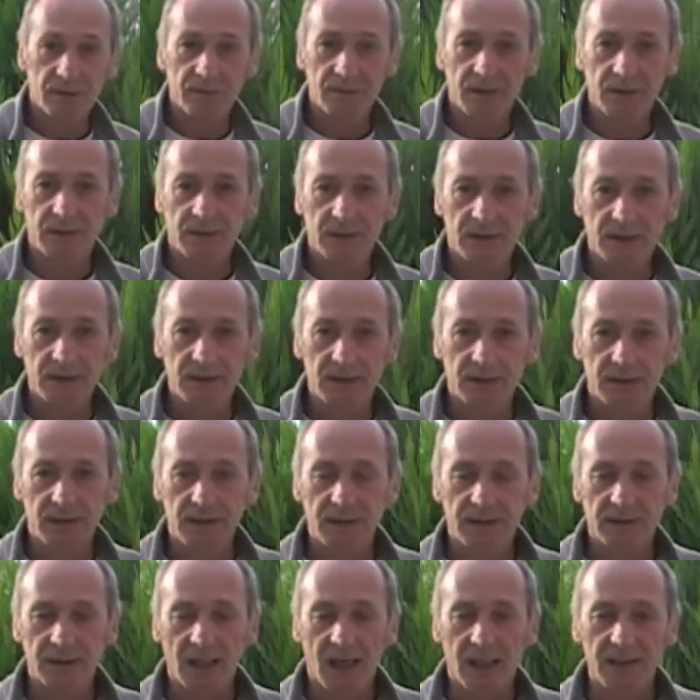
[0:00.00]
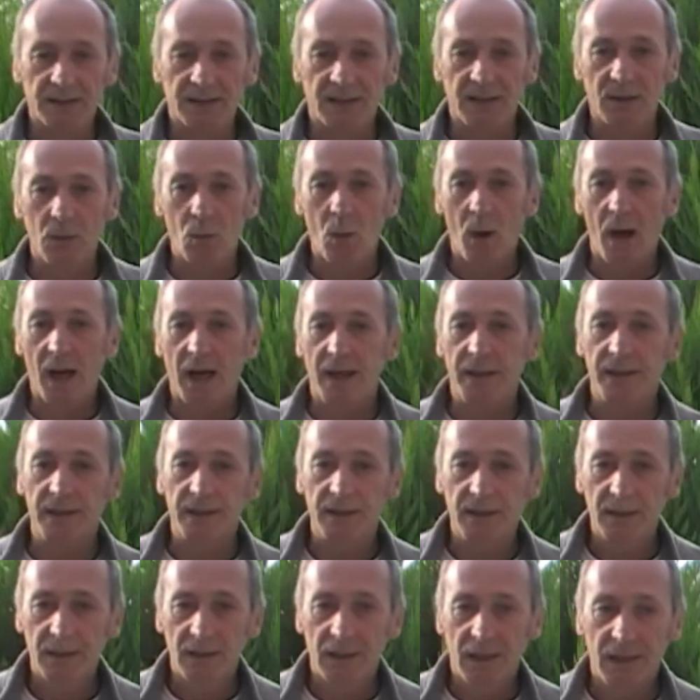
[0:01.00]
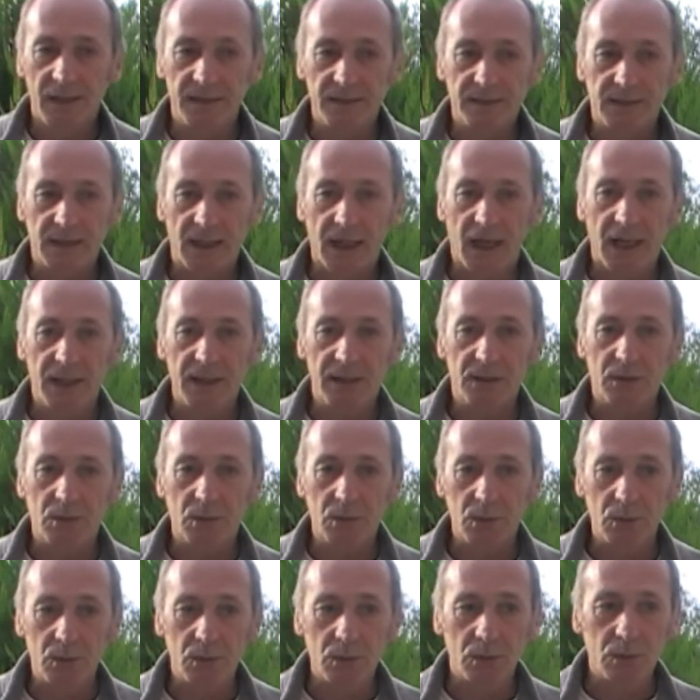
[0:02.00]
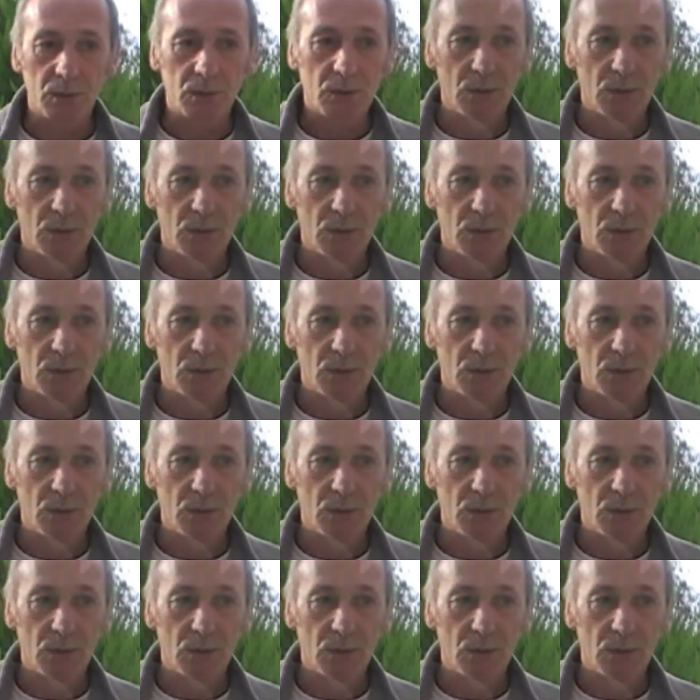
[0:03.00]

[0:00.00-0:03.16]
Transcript: that is asking why, and try to